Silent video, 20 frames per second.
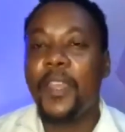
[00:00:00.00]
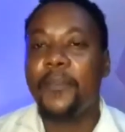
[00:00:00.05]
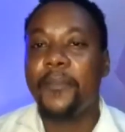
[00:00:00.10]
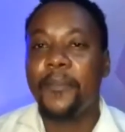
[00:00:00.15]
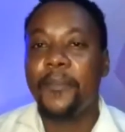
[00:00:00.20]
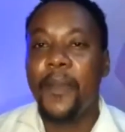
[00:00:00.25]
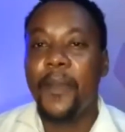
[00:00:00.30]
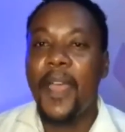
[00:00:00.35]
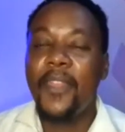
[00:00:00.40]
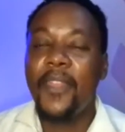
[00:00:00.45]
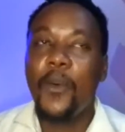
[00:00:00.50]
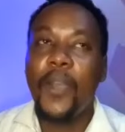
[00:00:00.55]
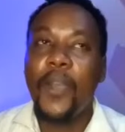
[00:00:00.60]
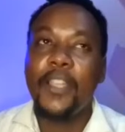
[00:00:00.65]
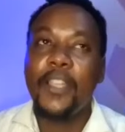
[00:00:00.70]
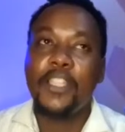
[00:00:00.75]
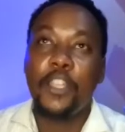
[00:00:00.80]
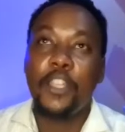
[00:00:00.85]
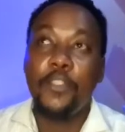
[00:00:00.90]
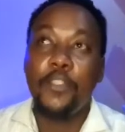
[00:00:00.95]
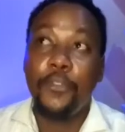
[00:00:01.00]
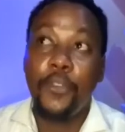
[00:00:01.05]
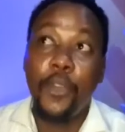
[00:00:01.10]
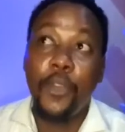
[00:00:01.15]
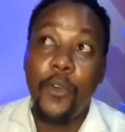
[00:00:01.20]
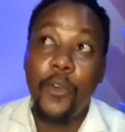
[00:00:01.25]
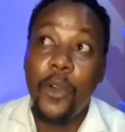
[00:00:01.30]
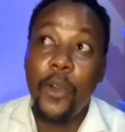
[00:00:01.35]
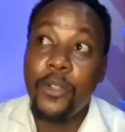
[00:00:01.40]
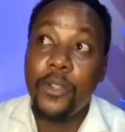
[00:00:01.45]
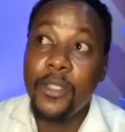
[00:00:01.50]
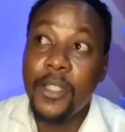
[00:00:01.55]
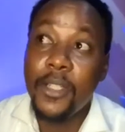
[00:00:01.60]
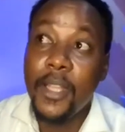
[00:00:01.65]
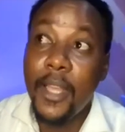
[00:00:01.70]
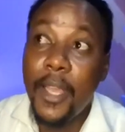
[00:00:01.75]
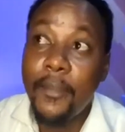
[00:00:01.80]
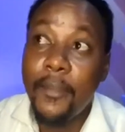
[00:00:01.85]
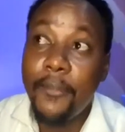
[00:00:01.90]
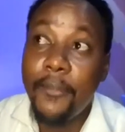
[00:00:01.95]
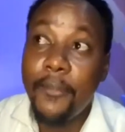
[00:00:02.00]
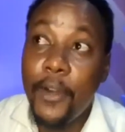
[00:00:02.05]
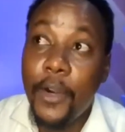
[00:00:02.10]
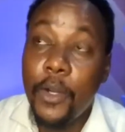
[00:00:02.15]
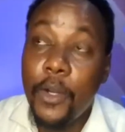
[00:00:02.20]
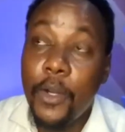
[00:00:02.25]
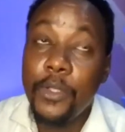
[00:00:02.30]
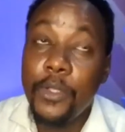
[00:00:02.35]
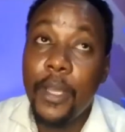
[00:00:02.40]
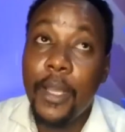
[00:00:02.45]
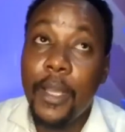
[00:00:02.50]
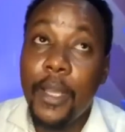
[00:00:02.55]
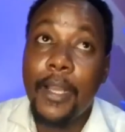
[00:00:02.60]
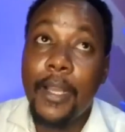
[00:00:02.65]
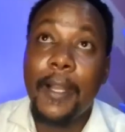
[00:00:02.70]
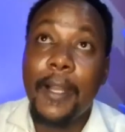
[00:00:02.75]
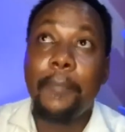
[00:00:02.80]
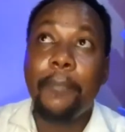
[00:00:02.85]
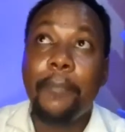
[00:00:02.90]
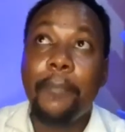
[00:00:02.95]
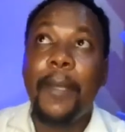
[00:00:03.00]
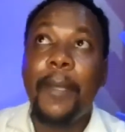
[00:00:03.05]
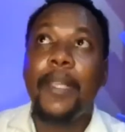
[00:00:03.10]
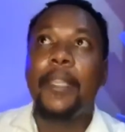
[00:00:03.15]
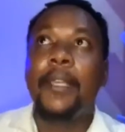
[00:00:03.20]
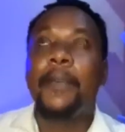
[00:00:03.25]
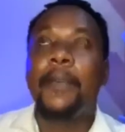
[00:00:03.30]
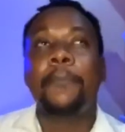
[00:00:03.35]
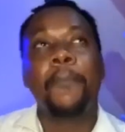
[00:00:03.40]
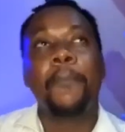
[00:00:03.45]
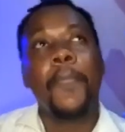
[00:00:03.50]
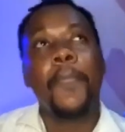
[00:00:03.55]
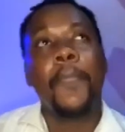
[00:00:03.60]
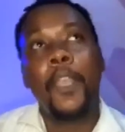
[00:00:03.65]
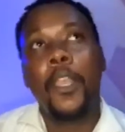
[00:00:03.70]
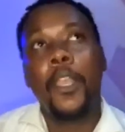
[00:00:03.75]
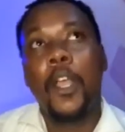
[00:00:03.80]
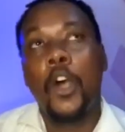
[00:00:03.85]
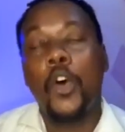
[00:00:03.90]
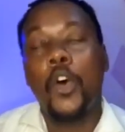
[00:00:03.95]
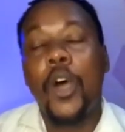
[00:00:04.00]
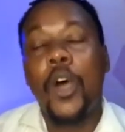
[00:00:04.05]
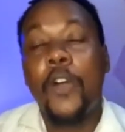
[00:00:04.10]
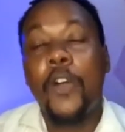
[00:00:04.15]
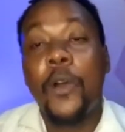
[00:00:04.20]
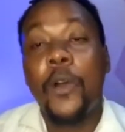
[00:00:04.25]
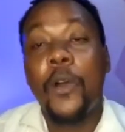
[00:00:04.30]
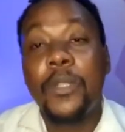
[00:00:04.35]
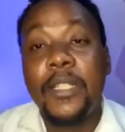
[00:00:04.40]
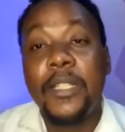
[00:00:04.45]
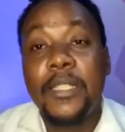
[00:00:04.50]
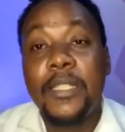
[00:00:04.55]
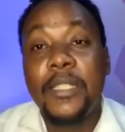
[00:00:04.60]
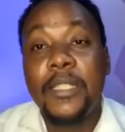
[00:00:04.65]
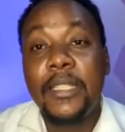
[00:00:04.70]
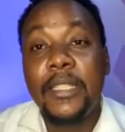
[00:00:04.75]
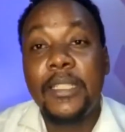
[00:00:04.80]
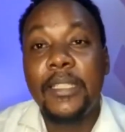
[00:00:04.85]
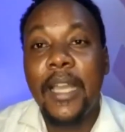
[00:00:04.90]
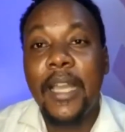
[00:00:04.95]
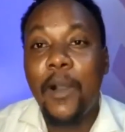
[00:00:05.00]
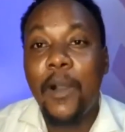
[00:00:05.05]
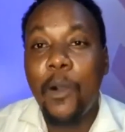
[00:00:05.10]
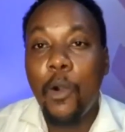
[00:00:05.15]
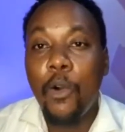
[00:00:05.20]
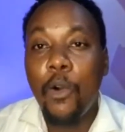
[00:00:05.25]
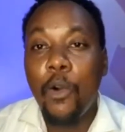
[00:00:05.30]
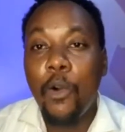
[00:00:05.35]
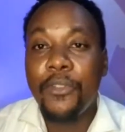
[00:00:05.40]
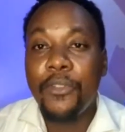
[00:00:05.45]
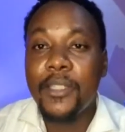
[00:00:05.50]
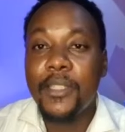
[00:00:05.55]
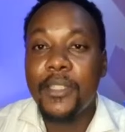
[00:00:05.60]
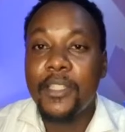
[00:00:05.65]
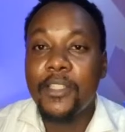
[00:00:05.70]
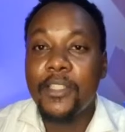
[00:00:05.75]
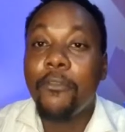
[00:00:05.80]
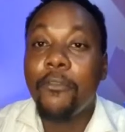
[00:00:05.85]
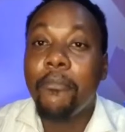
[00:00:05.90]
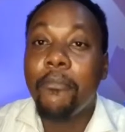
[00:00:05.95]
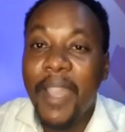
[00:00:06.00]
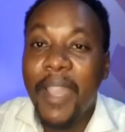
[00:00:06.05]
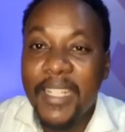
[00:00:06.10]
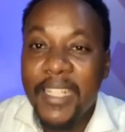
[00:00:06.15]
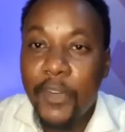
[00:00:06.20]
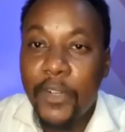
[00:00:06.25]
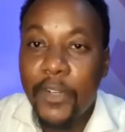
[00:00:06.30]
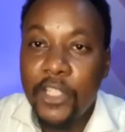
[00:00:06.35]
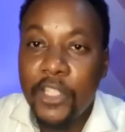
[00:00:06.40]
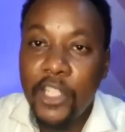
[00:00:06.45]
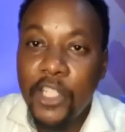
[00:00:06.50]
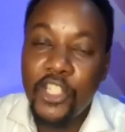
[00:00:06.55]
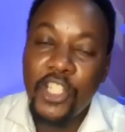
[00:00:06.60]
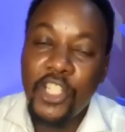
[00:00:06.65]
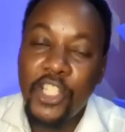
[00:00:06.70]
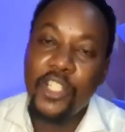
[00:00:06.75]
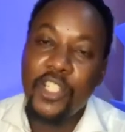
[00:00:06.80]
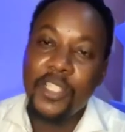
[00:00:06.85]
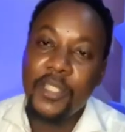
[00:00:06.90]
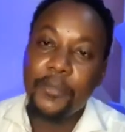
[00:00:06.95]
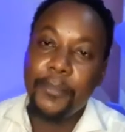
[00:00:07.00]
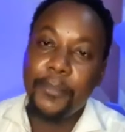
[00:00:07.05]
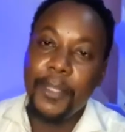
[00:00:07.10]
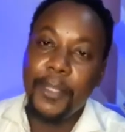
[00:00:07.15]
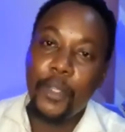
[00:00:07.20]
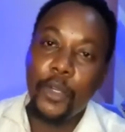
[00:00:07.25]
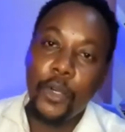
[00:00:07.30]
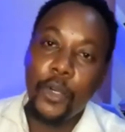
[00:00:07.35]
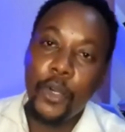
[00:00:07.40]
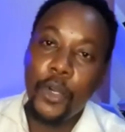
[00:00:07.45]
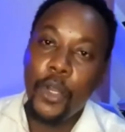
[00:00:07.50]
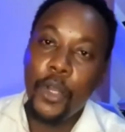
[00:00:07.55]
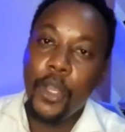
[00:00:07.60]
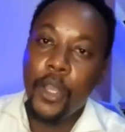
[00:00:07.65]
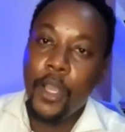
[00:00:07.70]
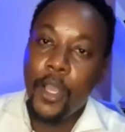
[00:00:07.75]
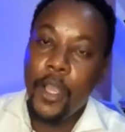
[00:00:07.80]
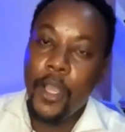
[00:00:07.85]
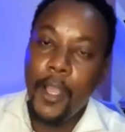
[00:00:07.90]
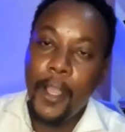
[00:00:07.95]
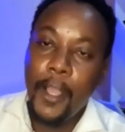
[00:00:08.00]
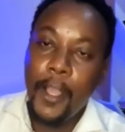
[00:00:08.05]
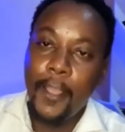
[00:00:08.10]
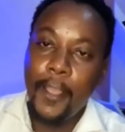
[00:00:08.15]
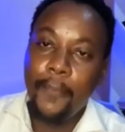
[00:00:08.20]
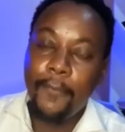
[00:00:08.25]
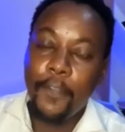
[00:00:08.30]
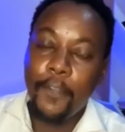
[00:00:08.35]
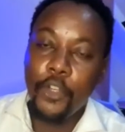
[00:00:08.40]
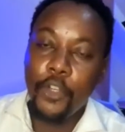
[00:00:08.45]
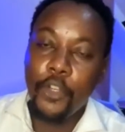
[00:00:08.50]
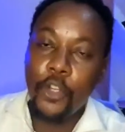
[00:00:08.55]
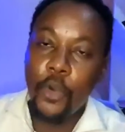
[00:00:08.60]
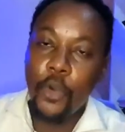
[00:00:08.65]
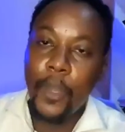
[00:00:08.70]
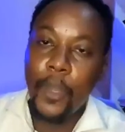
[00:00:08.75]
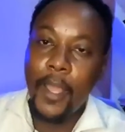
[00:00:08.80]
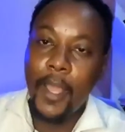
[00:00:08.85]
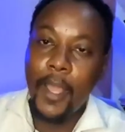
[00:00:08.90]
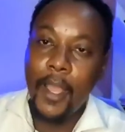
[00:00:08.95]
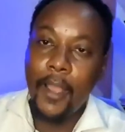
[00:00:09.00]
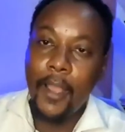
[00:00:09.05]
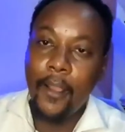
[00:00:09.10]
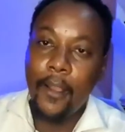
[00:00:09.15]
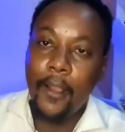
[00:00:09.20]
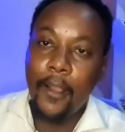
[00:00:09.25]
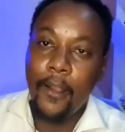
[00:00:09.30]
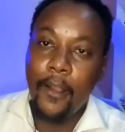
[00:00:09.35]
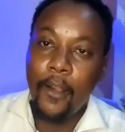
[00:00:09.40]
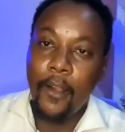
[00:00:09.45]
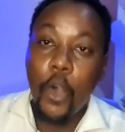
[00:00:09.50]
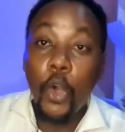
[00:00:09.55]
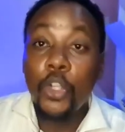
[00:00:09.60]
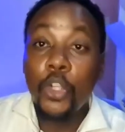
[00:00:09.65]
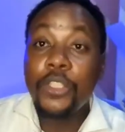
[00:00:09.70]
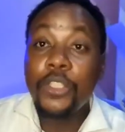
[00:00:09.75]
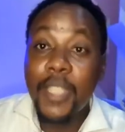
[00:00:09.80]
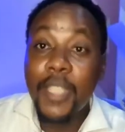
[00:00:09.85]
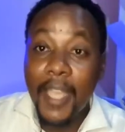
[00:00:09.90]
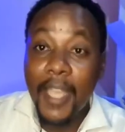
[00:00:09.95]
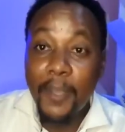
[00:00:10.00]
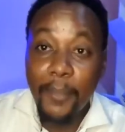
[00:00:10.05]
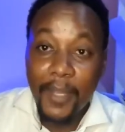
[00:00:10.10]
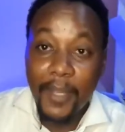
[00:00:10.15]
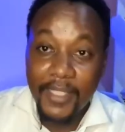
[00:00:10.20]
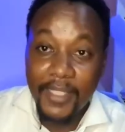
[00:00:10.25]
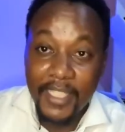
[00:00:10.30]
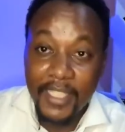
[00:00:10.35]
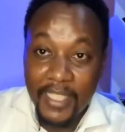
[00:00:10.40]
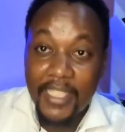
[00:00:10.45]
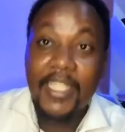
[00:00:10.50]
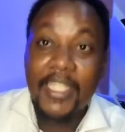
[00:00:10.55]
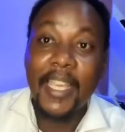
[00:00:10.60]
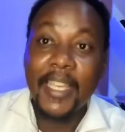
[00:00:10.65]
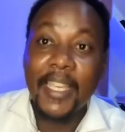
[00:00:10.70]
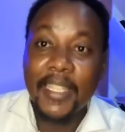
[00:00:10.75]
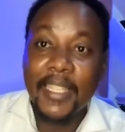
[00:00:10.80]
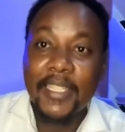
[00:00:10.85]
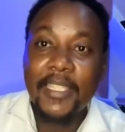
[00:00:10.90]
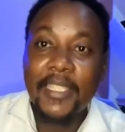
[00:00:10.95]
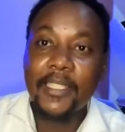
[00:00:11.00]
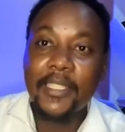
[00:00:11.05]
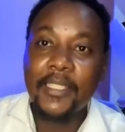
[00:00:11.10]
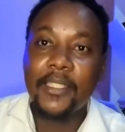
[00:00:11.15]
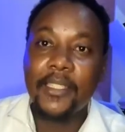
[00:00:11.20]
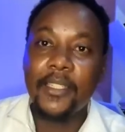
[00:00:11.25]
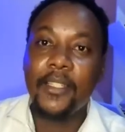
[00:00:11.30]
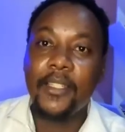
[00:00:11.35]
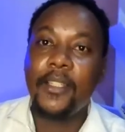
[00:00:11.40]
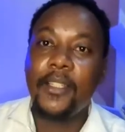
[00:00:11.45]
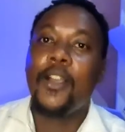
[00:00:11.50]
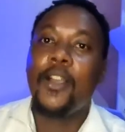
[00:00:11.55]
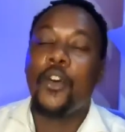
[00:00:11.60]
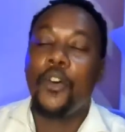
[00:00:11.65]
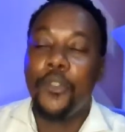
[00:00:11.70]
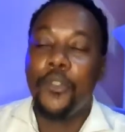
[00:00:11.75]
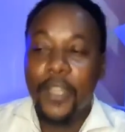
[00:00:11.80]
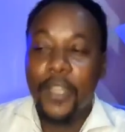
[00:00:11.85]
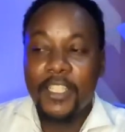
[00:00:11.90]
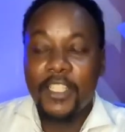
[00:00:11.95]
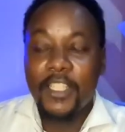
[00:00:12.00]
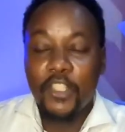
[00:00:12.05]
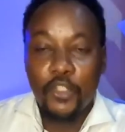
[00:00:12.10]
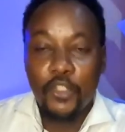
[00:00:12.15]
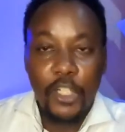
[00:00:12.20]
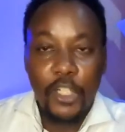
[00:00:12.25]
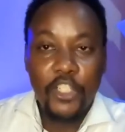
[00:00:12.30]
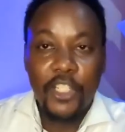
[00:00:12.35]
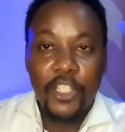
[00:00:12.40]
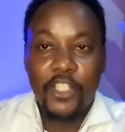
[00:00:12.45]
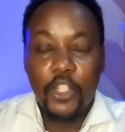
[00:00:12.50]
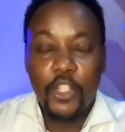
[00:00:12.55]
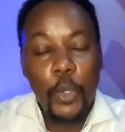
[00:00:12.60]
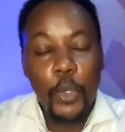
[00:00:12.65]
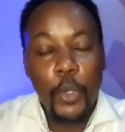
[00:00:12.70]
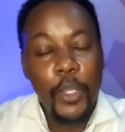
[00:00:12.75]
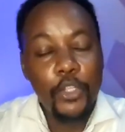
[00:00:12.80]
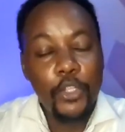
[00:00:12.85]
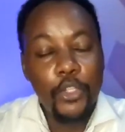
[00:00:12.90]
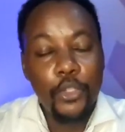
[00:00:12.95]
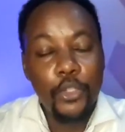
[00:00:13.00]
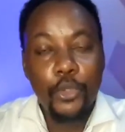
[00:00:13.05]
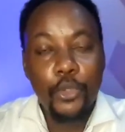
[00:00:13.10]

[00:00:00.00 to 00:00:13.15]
Otherwise, if you're around Kampala or around in Tinda, our offices of Mind Heritage are just below, if you know where Old Timers in Tinda is, on that stretch as you're going to